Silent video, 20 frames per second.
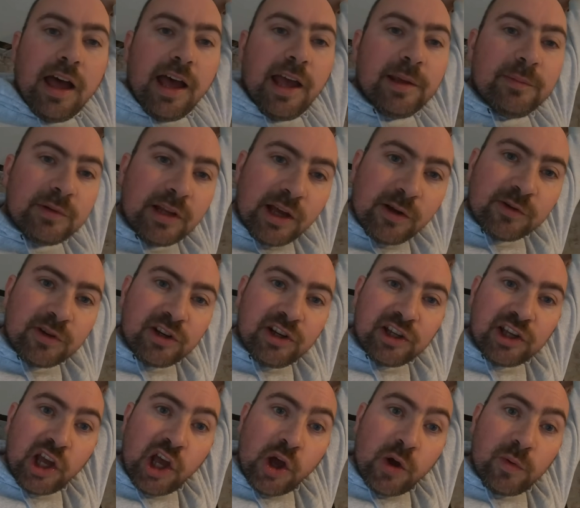I'm now gonna
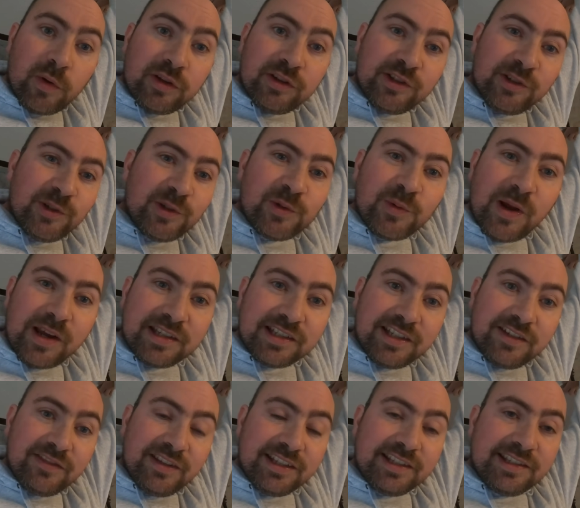go and do the
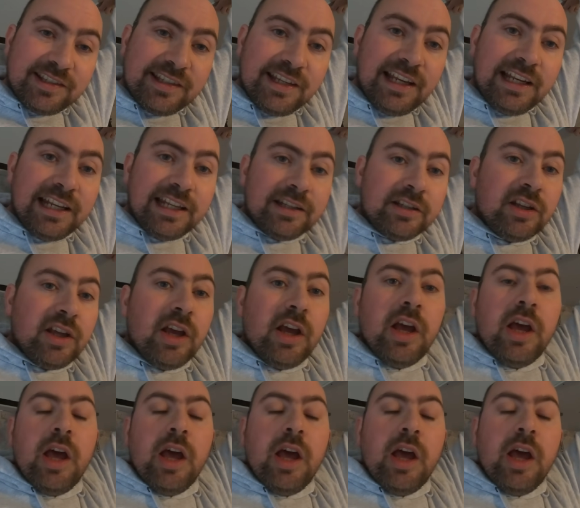rest of this ceiling.